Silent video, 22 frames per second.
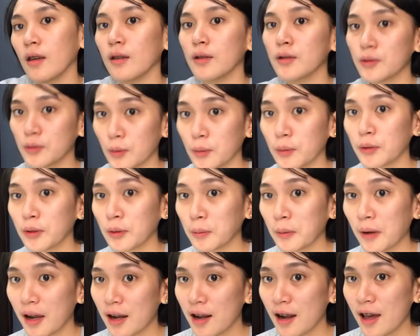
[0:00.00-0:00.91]
so
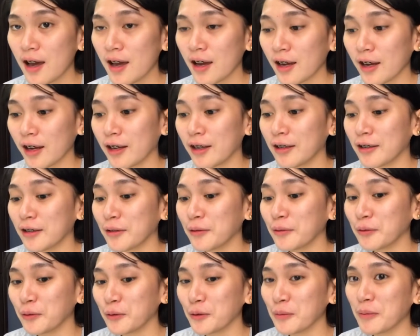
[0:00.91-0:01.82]
nawala kay na
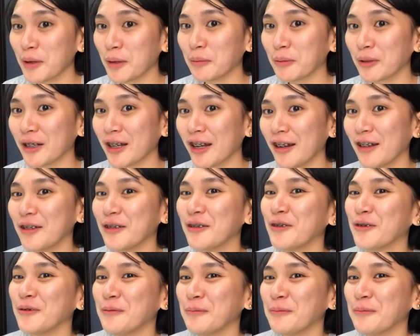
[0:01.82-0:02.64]
full memory ako